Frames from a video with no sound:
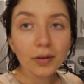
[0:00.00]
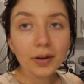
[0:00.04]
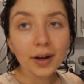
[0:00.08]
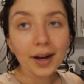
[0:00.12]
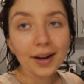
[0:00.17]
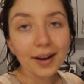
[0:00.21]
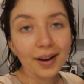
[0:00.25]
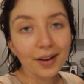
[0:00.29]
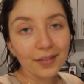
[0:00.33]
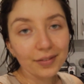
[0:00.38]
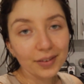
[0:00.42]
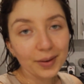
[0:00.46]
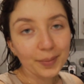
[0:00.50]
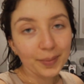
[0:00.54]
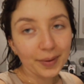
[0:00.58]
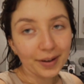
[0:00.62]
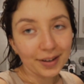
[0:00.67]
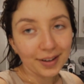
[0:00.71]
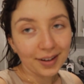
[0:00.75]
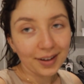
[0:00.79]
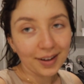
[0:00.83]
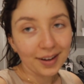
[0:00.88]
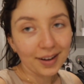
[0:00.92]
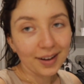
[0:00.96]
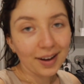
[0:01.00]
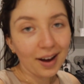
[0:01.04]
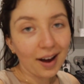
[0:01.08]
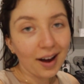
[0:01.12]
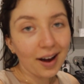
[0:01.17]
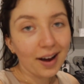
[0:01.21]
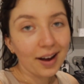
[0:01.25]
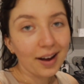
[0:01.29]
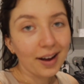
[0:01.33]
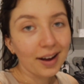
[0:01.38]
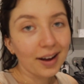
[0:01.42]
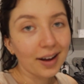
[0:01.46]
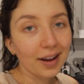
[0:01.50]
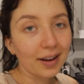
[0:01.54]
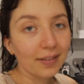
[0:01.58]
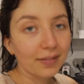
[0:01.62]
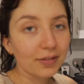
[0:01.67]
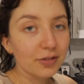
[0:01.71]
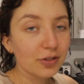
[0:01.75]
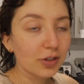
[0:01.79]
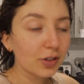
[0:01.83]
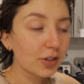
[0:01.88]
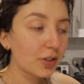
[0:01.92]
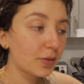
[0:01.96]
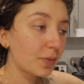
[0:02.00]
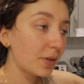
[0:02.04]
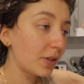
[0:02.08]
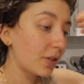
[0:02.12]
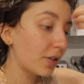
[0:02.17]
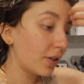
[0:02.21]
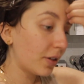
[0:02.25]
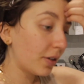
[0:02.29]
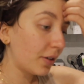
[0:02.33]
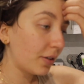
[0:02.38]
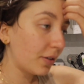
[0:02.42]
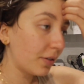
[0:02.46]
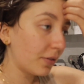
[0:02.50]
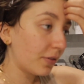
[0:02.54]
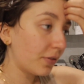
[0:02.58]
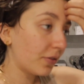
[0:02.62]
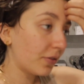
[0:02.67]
Alright everybody, I have just returned